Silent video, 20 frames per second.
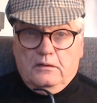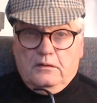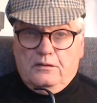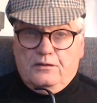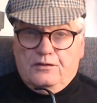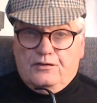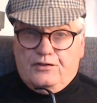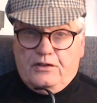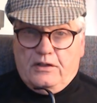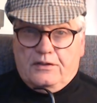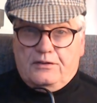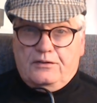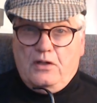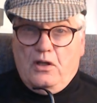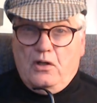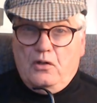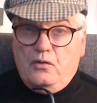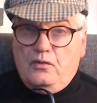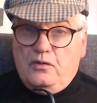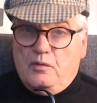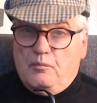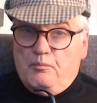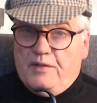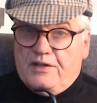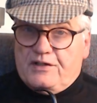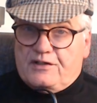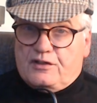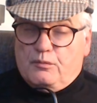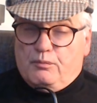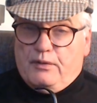She had known
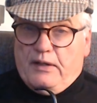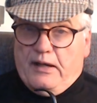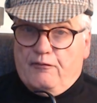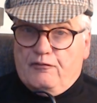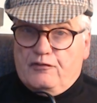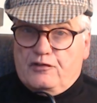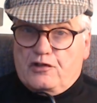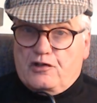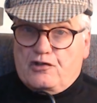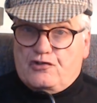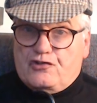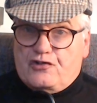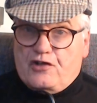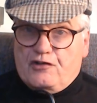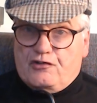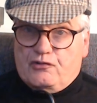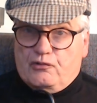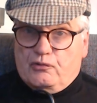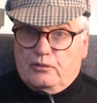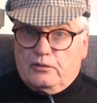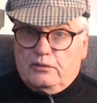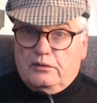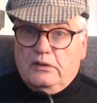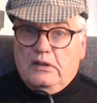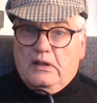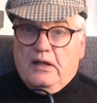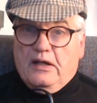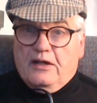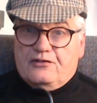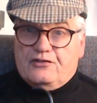Mr. Brown's schedule
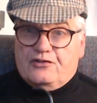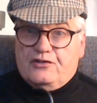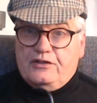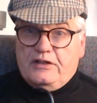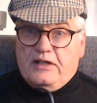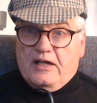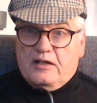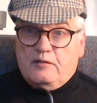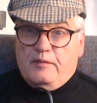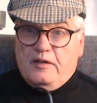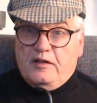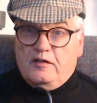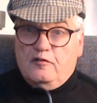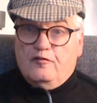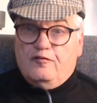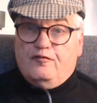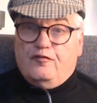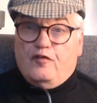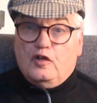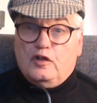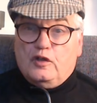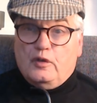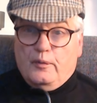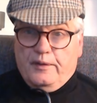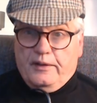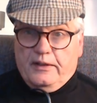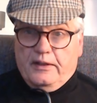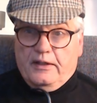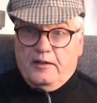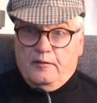as she had been
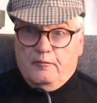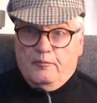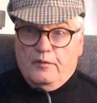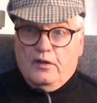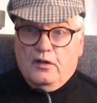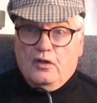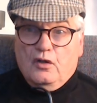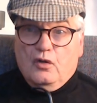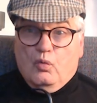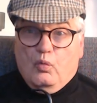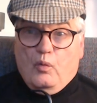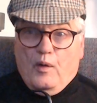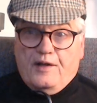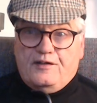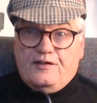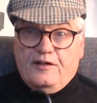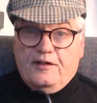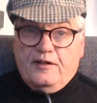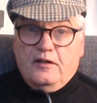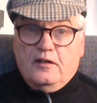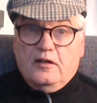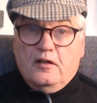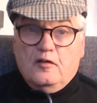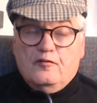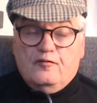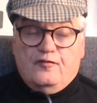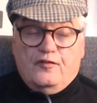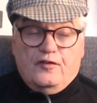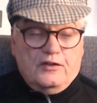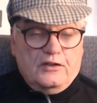following him, waiting
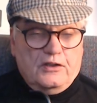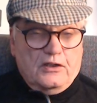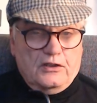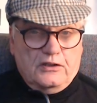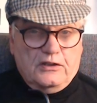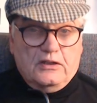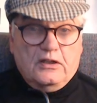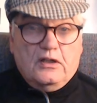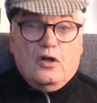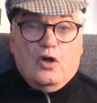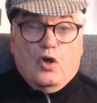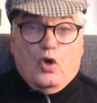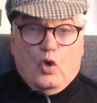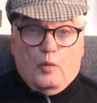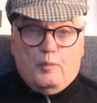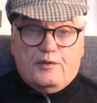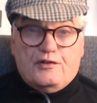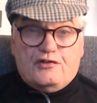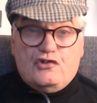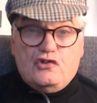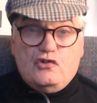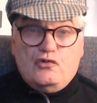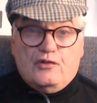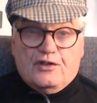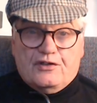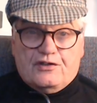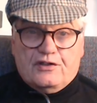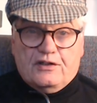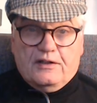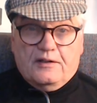for her
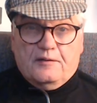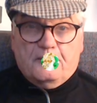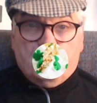opportunity.